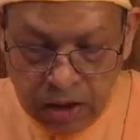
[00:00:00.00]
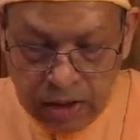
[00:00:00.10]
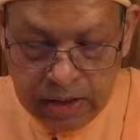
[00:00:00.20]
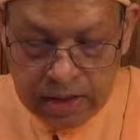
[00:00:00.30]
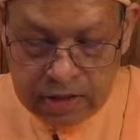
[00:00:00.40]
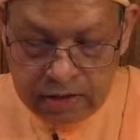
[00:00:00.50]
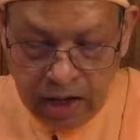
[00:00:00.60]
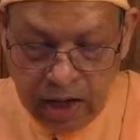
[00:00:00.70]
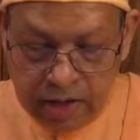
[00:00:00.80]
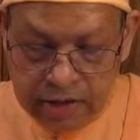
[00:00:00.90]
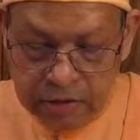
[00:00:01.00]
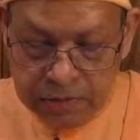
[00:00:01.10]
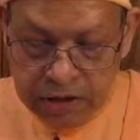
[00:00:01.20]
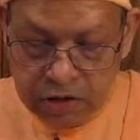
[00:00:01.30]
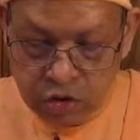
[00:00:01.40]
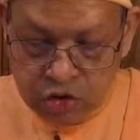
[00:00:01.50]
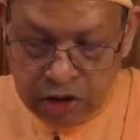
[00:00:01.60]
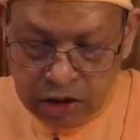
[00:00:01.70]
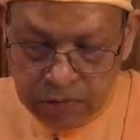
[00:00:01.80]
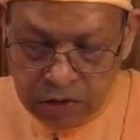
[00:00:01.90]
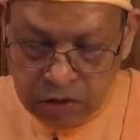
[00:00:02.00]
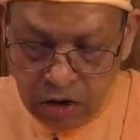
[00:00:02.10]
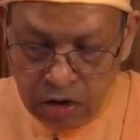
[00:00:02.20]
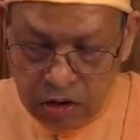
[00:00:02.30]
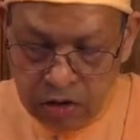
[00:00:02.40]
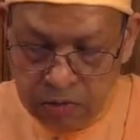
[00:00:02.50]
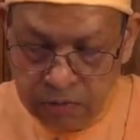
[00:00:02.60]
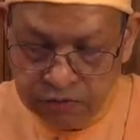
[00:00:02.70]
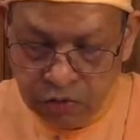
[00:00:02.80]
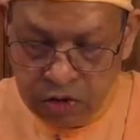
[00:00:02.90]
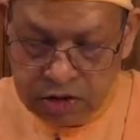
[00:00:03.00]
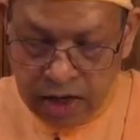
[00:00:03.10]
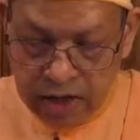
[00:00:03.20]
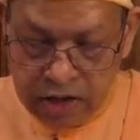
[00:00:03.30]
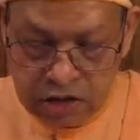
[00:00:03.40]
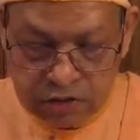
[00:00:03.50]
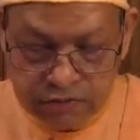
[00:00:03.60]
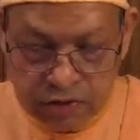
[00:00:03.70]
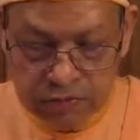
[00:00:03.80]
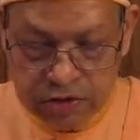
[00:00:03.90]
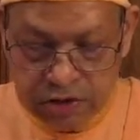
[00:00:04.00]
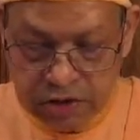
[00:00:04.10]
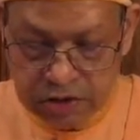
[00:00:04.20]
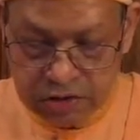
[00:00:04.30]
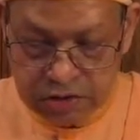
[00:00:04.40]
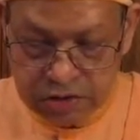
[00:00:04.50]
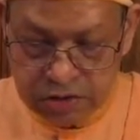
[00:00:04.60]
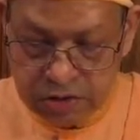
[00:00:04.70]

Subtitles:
He has hardly begun to sing about God before his eyes fill with tears."